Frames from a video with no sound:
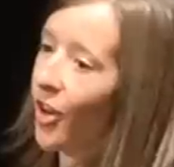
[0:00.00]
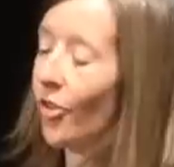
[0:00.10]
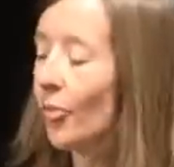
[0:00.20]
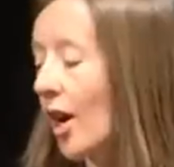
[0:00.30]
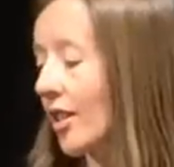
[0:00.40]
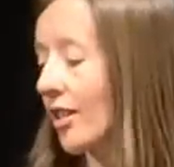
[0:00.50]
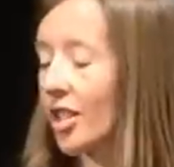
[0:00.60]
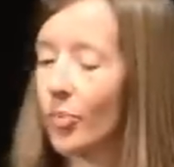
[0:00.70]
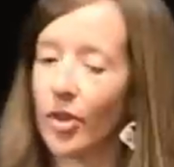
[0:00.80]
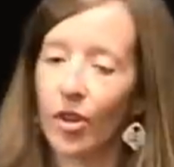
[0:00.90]
of body and
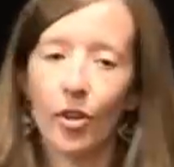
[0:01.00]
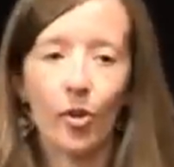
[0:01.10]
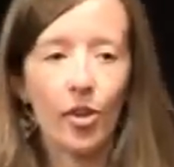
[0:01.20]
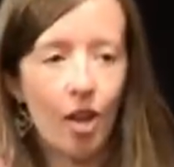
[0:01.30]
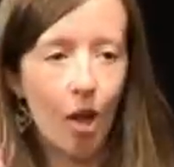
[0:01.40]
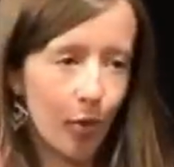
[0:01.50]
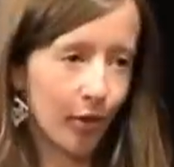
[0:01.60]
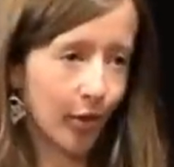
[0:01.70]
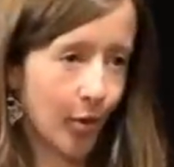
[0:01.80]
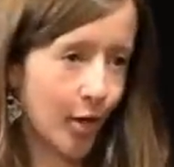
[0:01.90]
spirit, or the upper
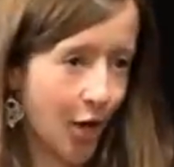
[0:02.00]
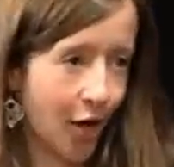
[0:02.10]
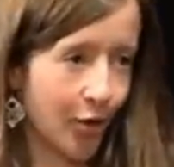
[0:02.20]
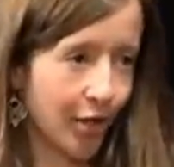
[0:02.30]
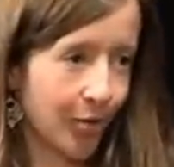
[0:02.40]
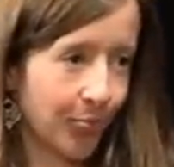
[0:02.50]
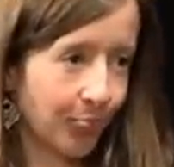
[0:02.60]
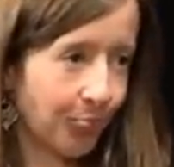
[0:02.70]
and lower chakras.